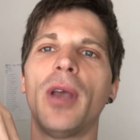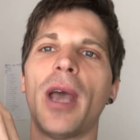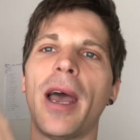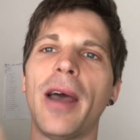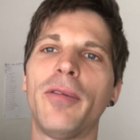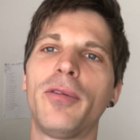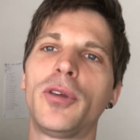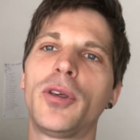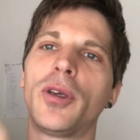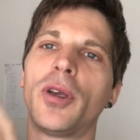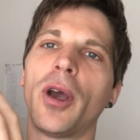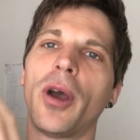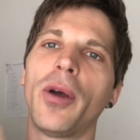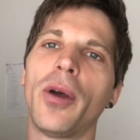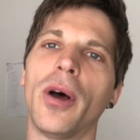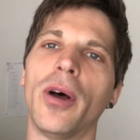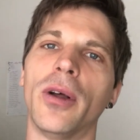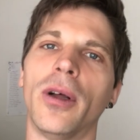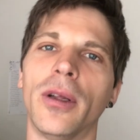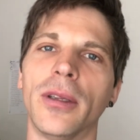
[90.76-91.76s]
have to go
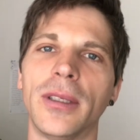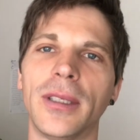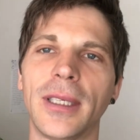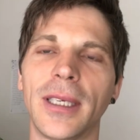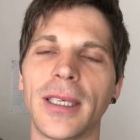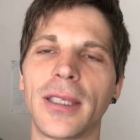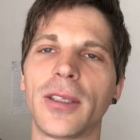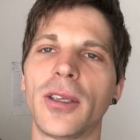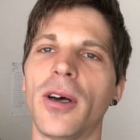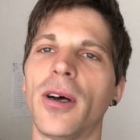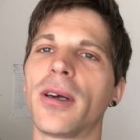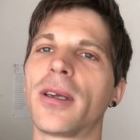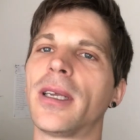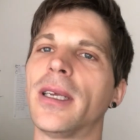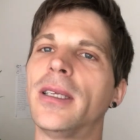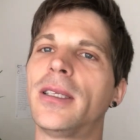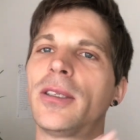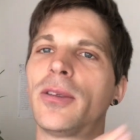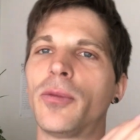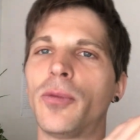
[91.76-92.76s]
on TikTok.
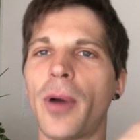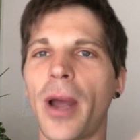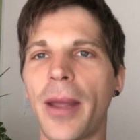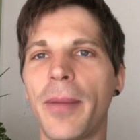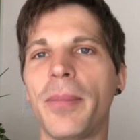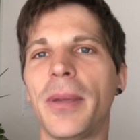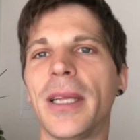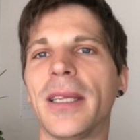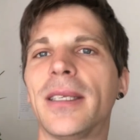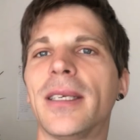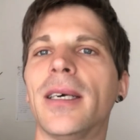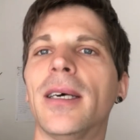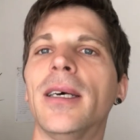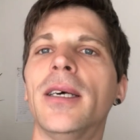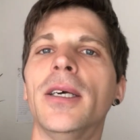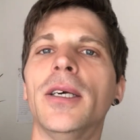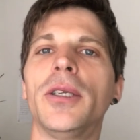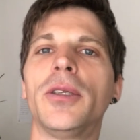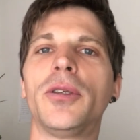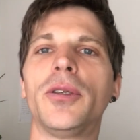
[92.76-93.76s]
It's way better
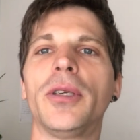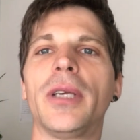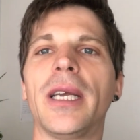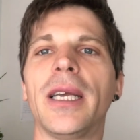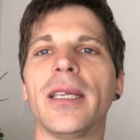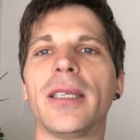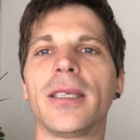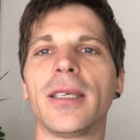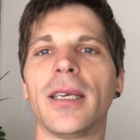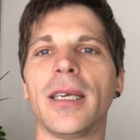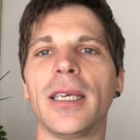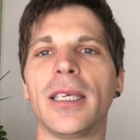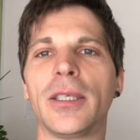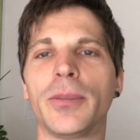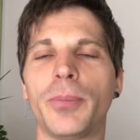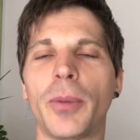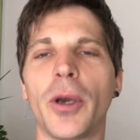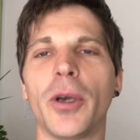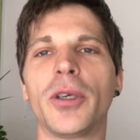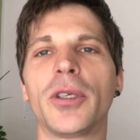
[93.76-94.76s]
to get
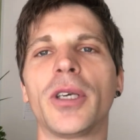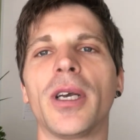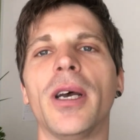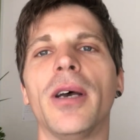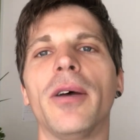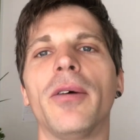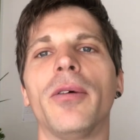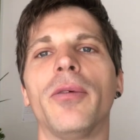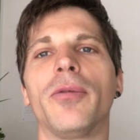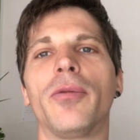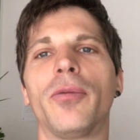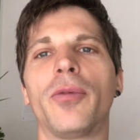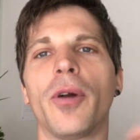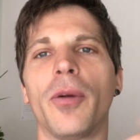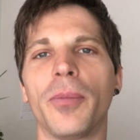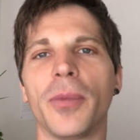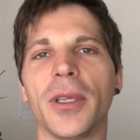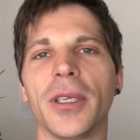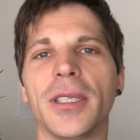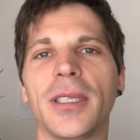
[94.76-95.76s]
exposure
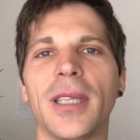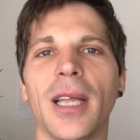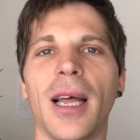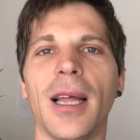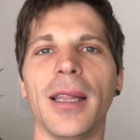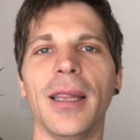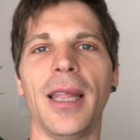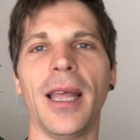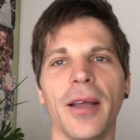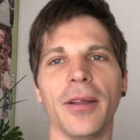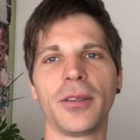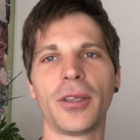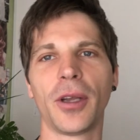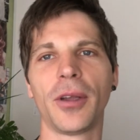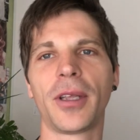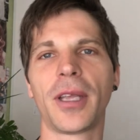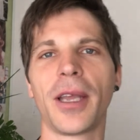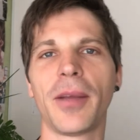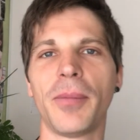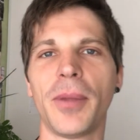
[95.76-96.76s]
from the start. Now,
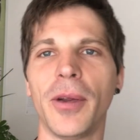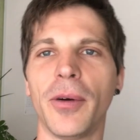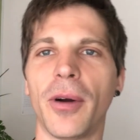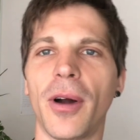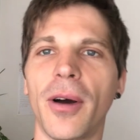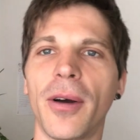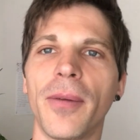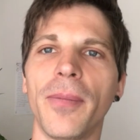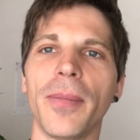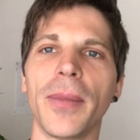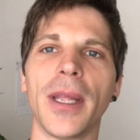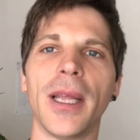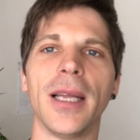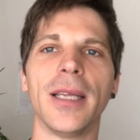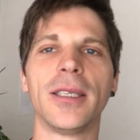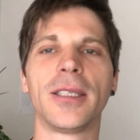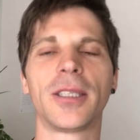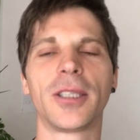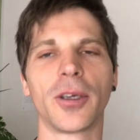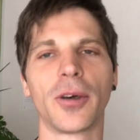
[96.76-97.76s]
don't get me wrong,
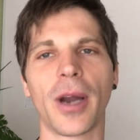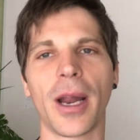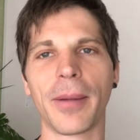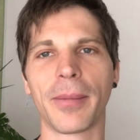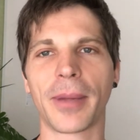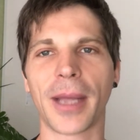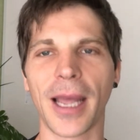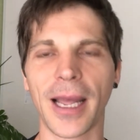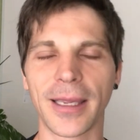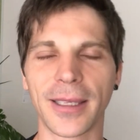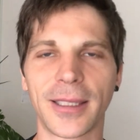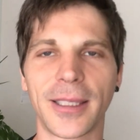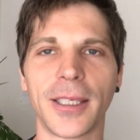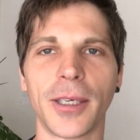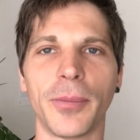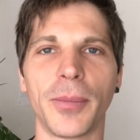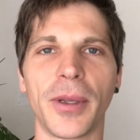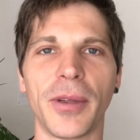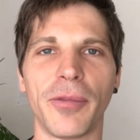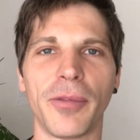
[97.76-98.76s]
Instagram can
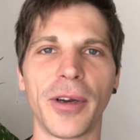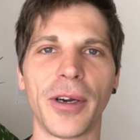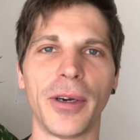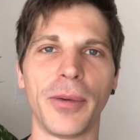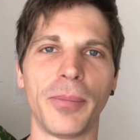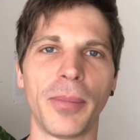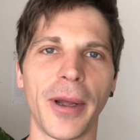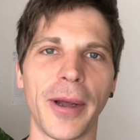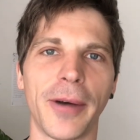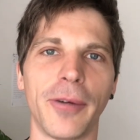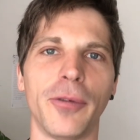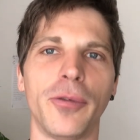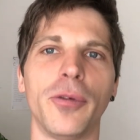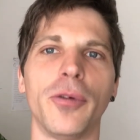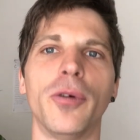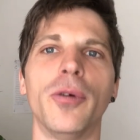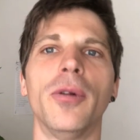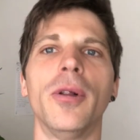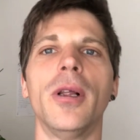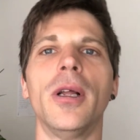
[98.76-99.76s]
still be very
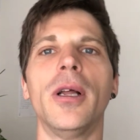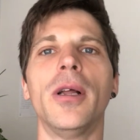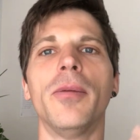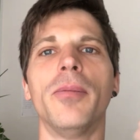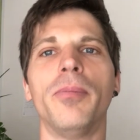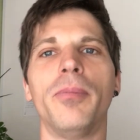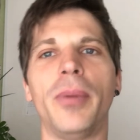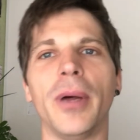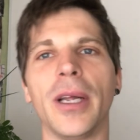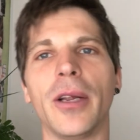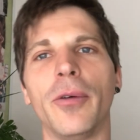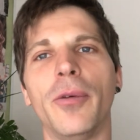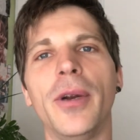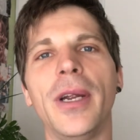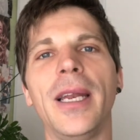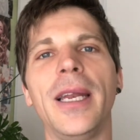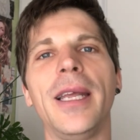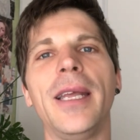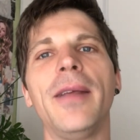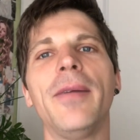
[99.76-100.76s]
powerful, but
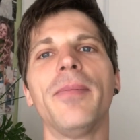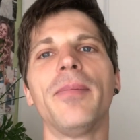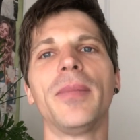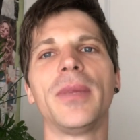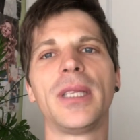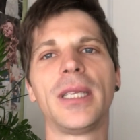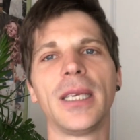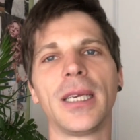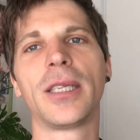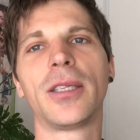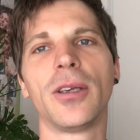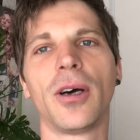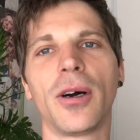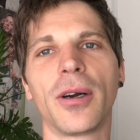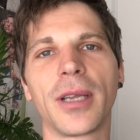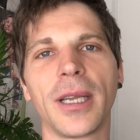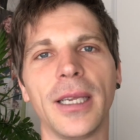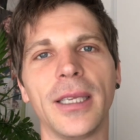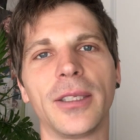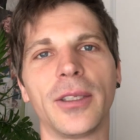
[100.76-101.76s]
really
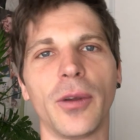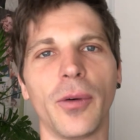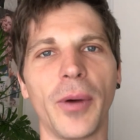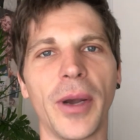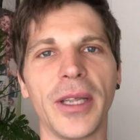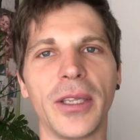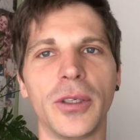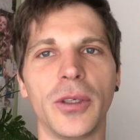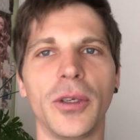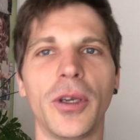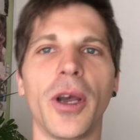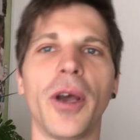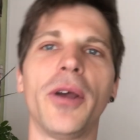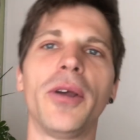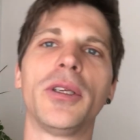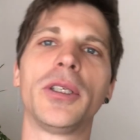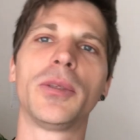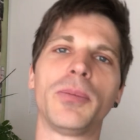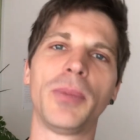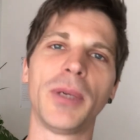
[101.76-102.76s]
TikTok is the way to go,
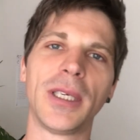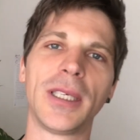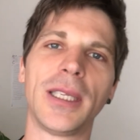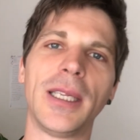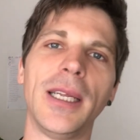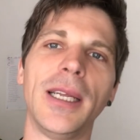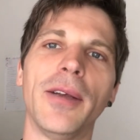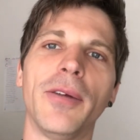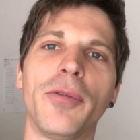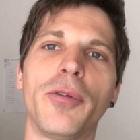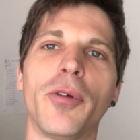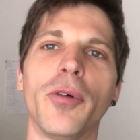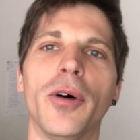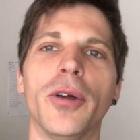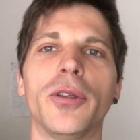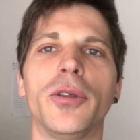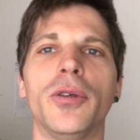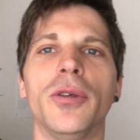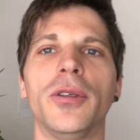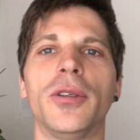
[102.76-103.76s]
especially if you
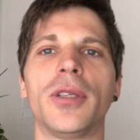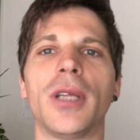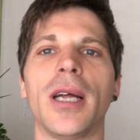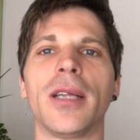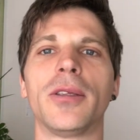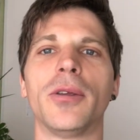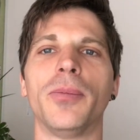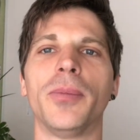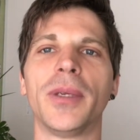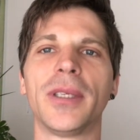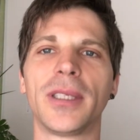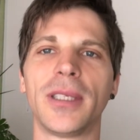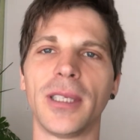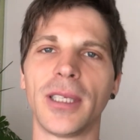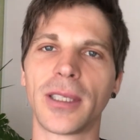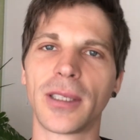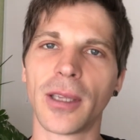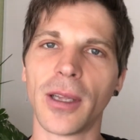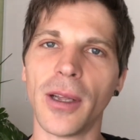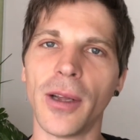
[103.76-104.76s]
want to start a
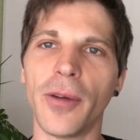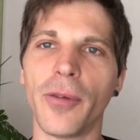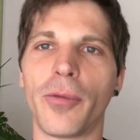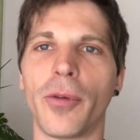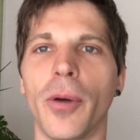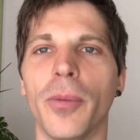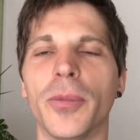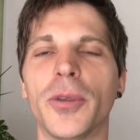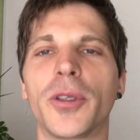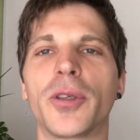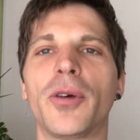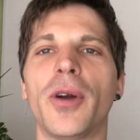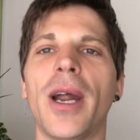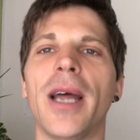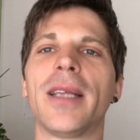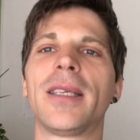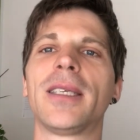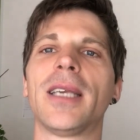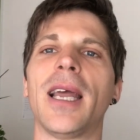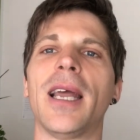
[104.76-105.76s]
business from
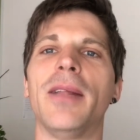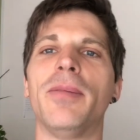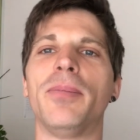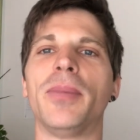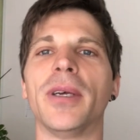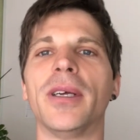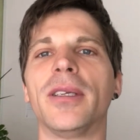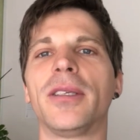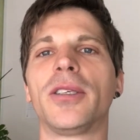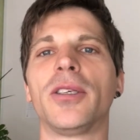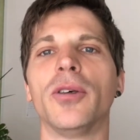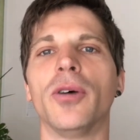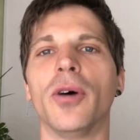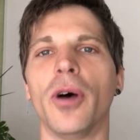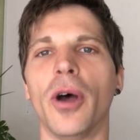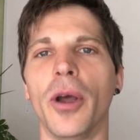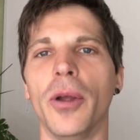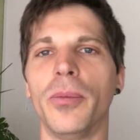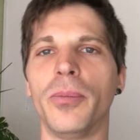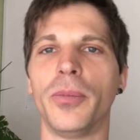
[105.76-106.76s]
scratch and build your
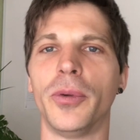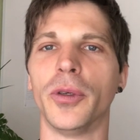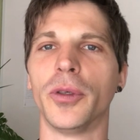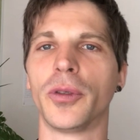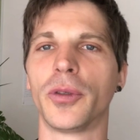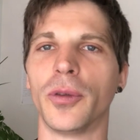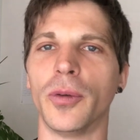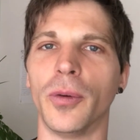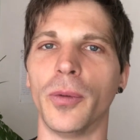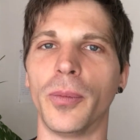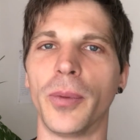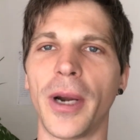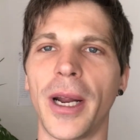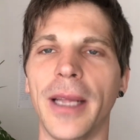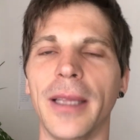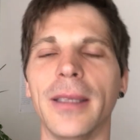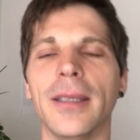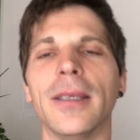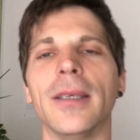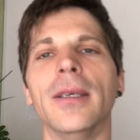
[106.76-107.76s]
own personal
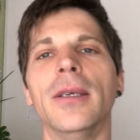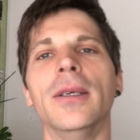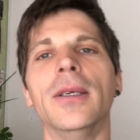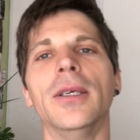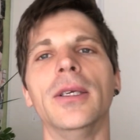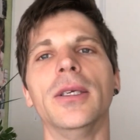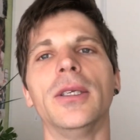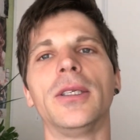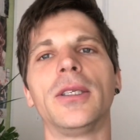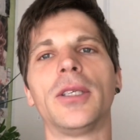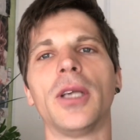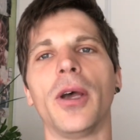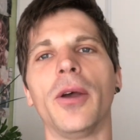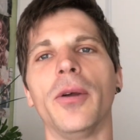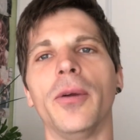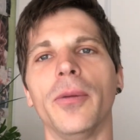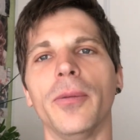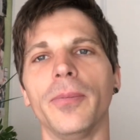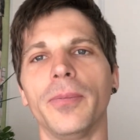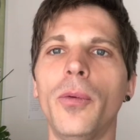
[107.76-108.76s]
brand.
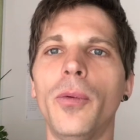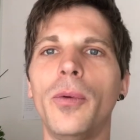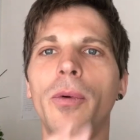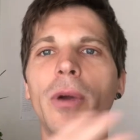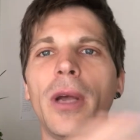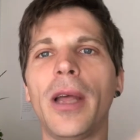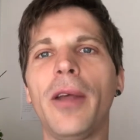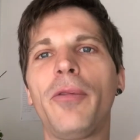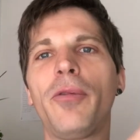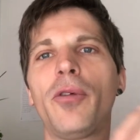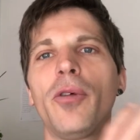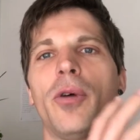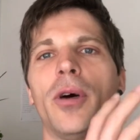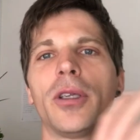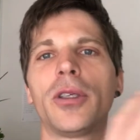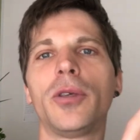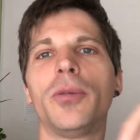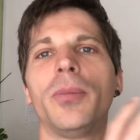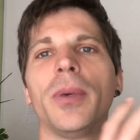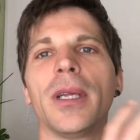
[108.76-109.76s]
So if you
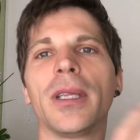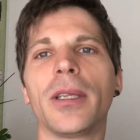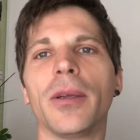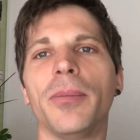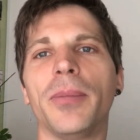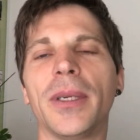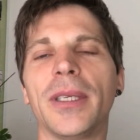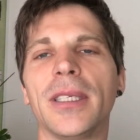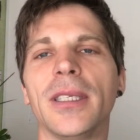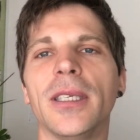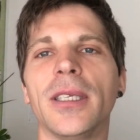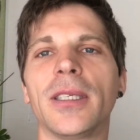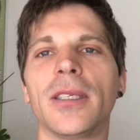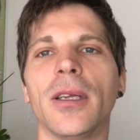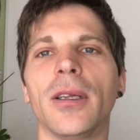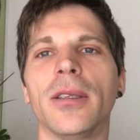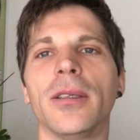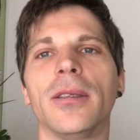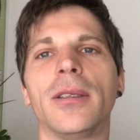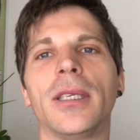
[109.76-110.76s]
want to build a business
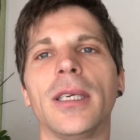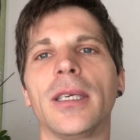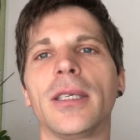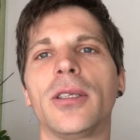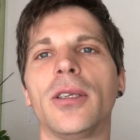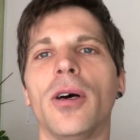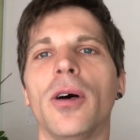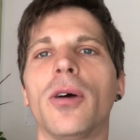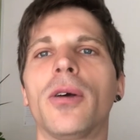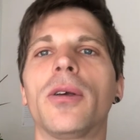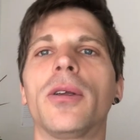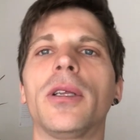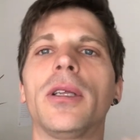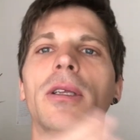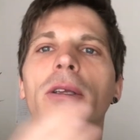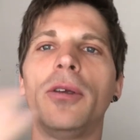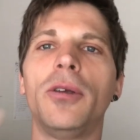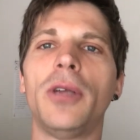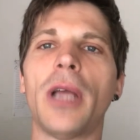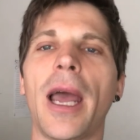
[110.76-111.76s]
on TikTok,
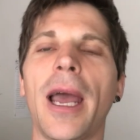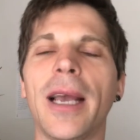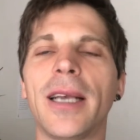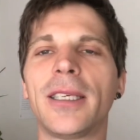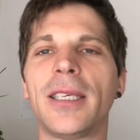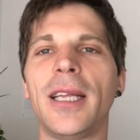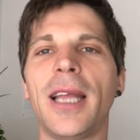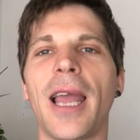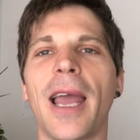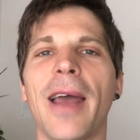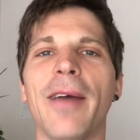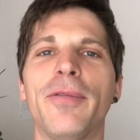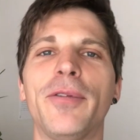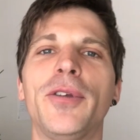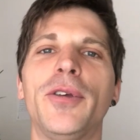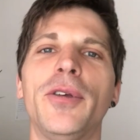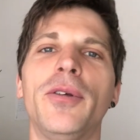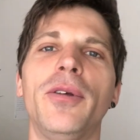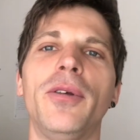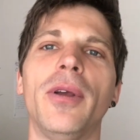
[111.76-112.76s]
you actually have
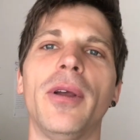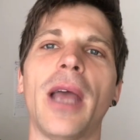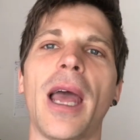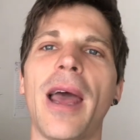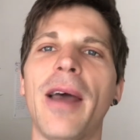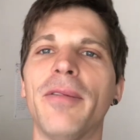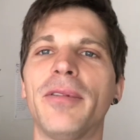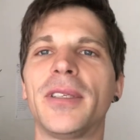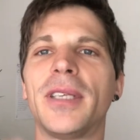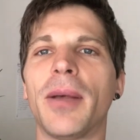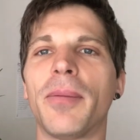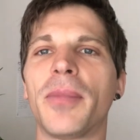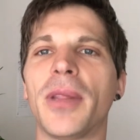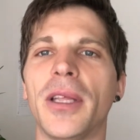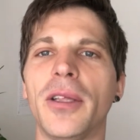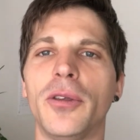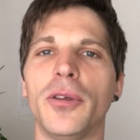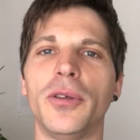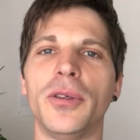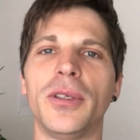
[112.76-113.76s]
to have something to